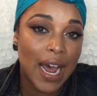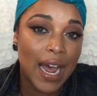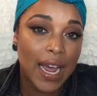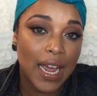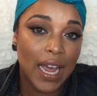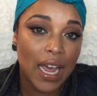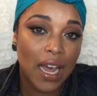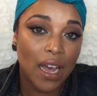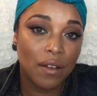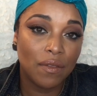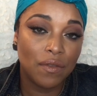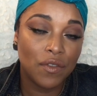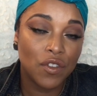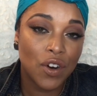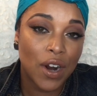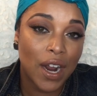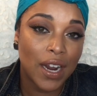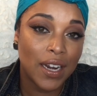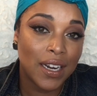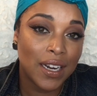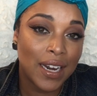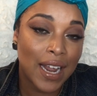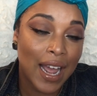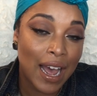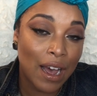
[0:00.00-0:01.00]
I have
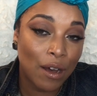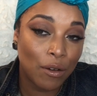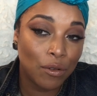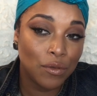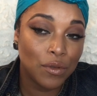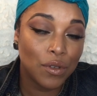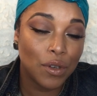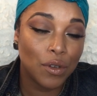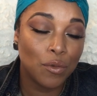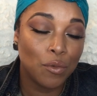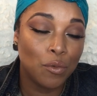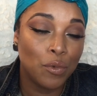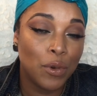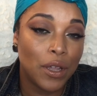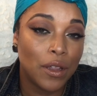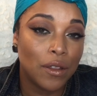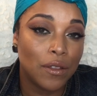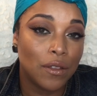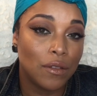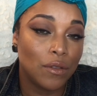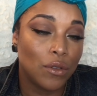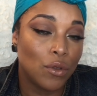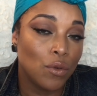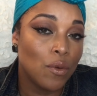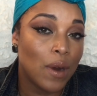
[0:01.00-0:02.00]
tried it out
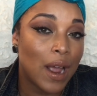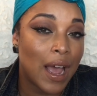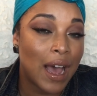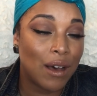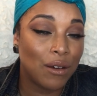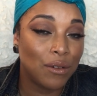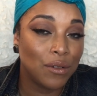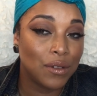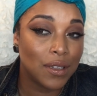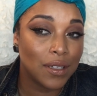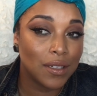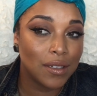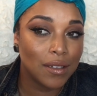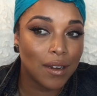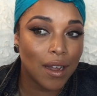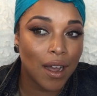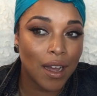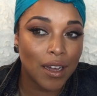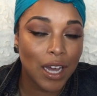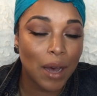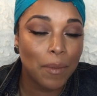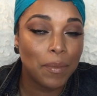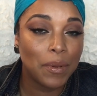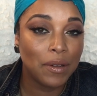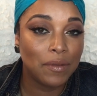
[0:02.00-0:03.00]
with throughout
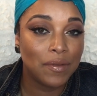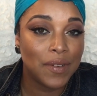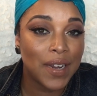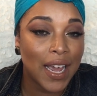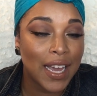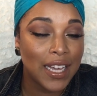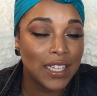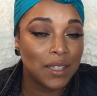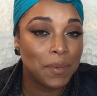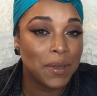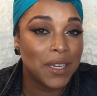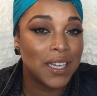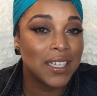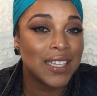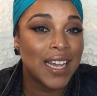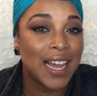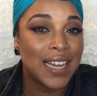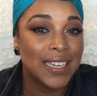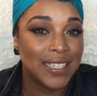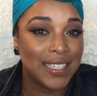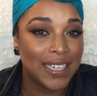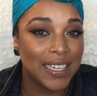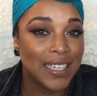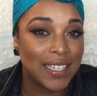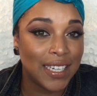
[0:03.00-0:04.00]
a couple of days because
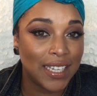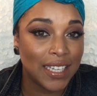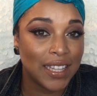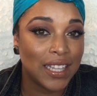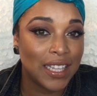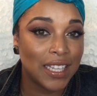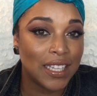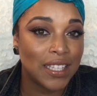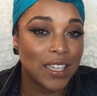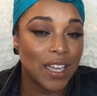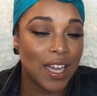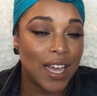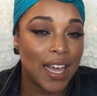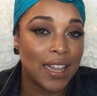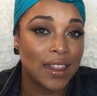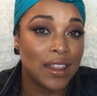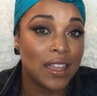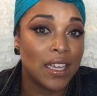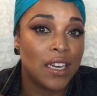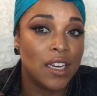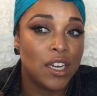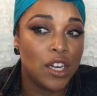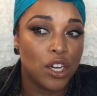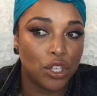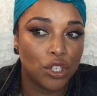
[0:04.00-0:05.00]
I did get this at
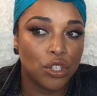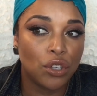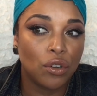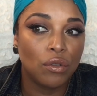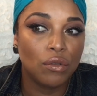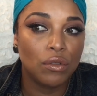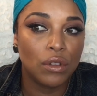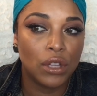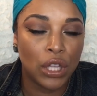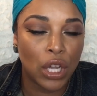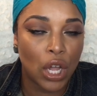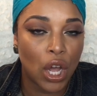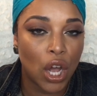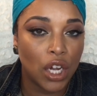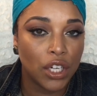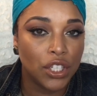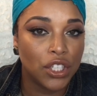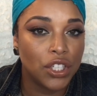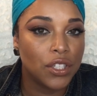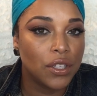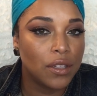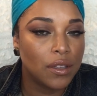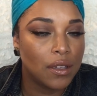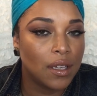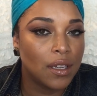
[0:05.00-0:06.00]
the initial
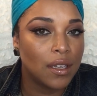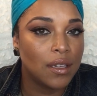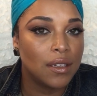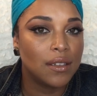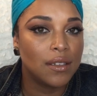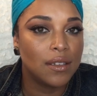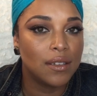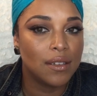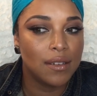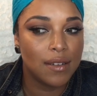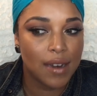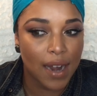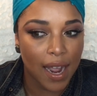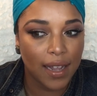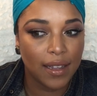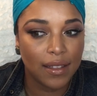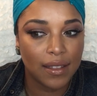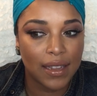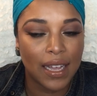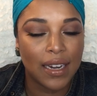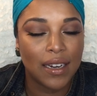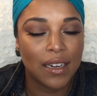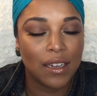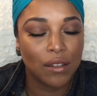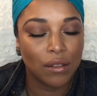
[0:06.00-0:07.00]
launch, the
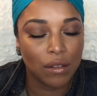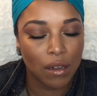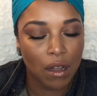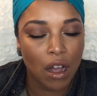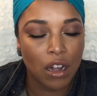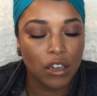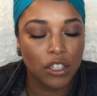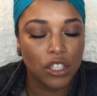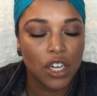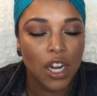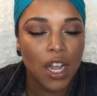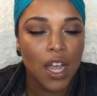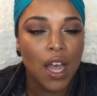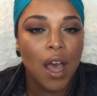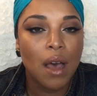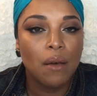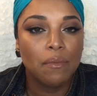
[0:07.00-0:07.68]
night that it launched.